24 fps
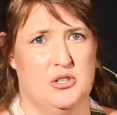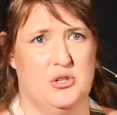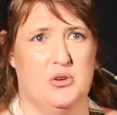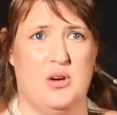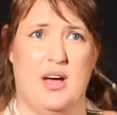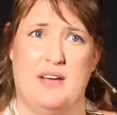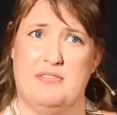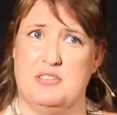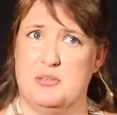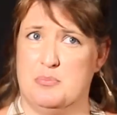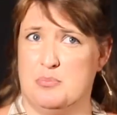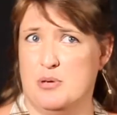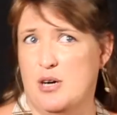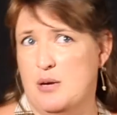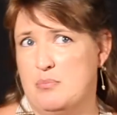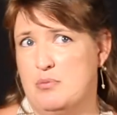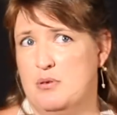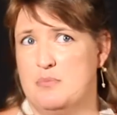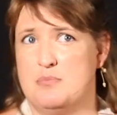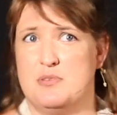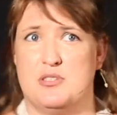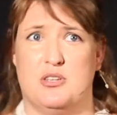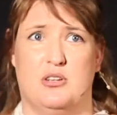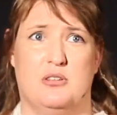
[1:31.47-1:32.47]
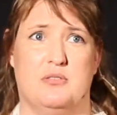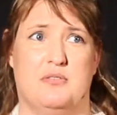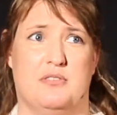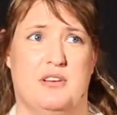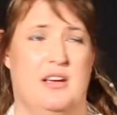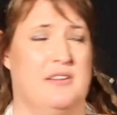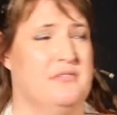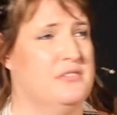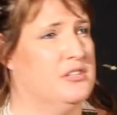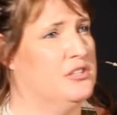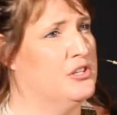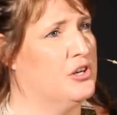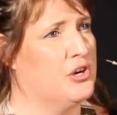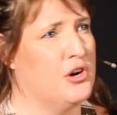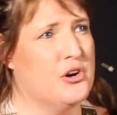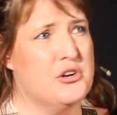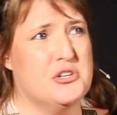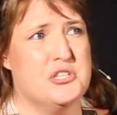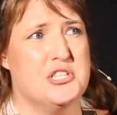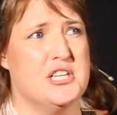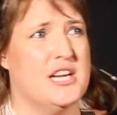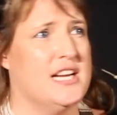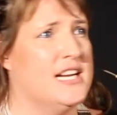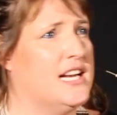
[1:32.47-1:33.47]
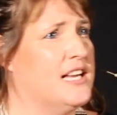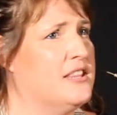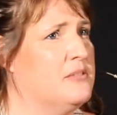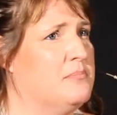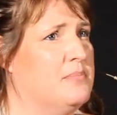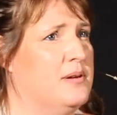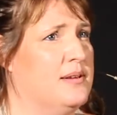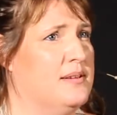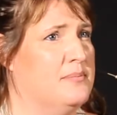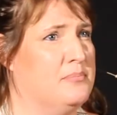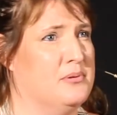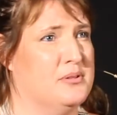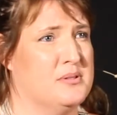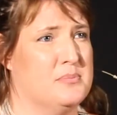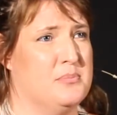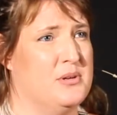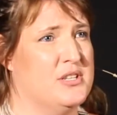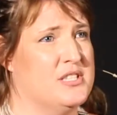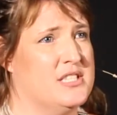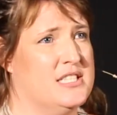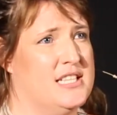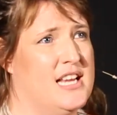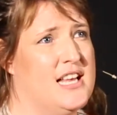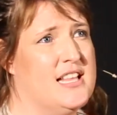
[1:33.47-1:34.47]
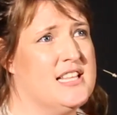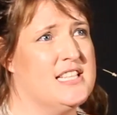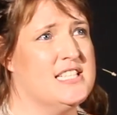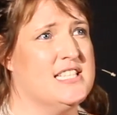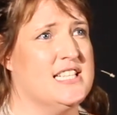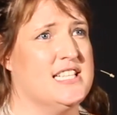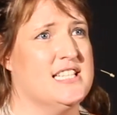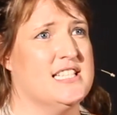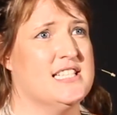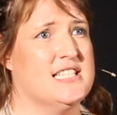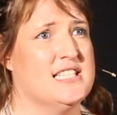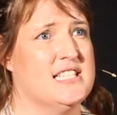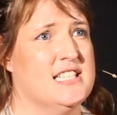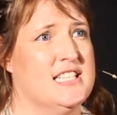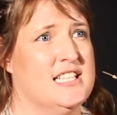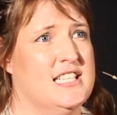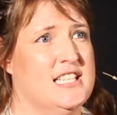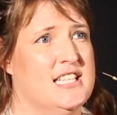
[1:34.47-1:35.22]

you have to problem solve. You have to negotiate other people's personalities,